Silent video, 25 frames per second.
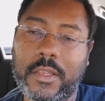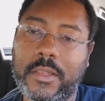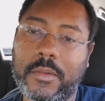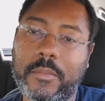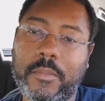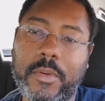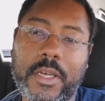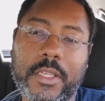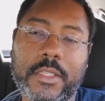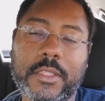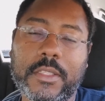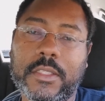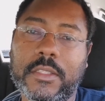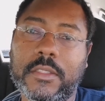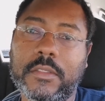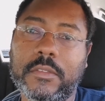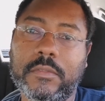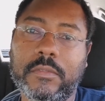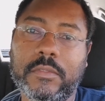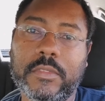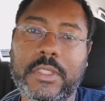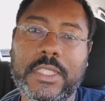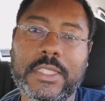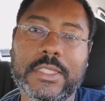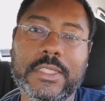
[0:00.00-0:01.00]
But
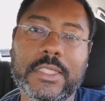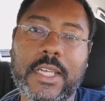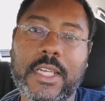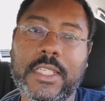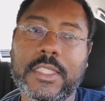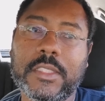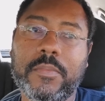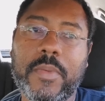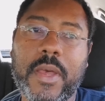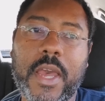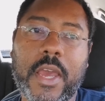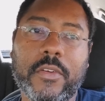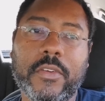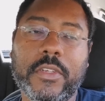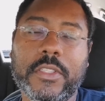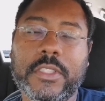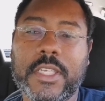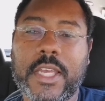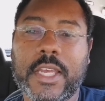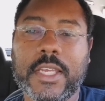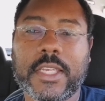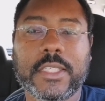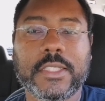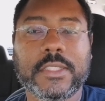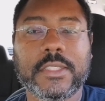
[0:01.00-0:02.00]
Nissan's battery
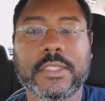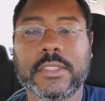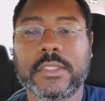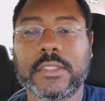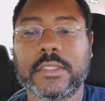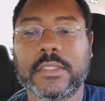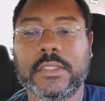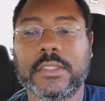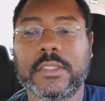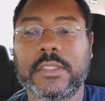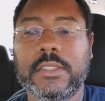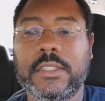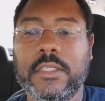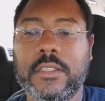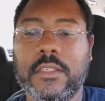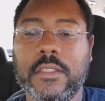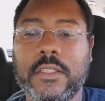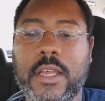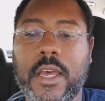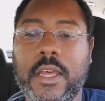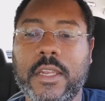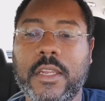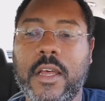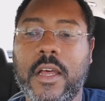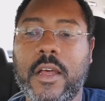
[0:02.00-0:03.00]
tech is still
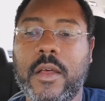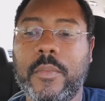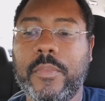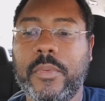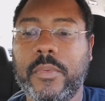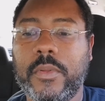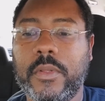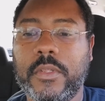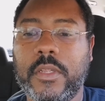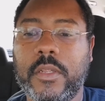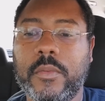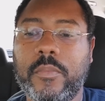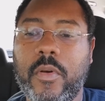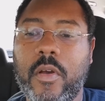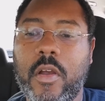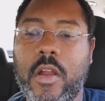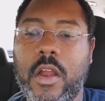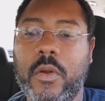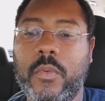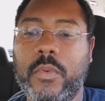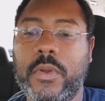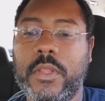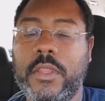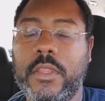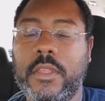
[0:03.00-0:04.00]
not up on
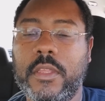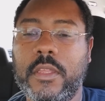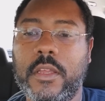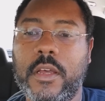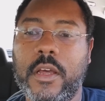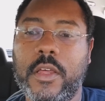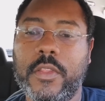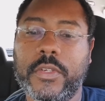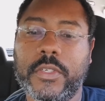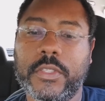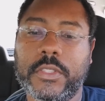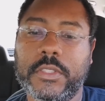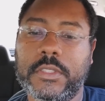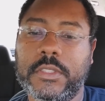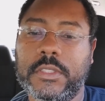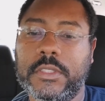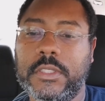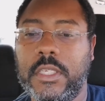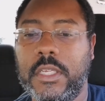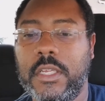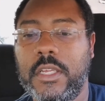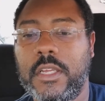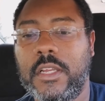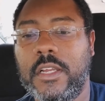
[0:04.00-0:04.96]
par with the others.